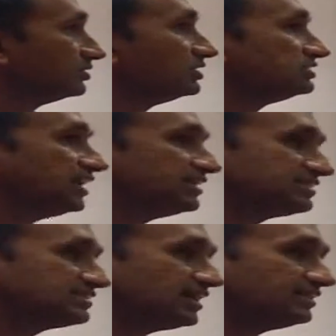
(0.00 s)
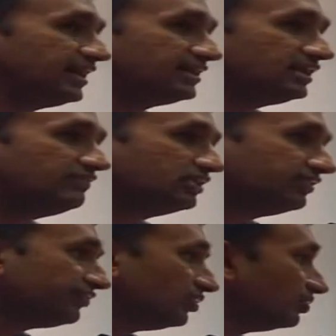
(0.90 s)
Chances are that even
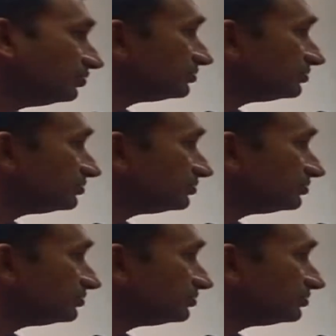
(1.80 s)
if you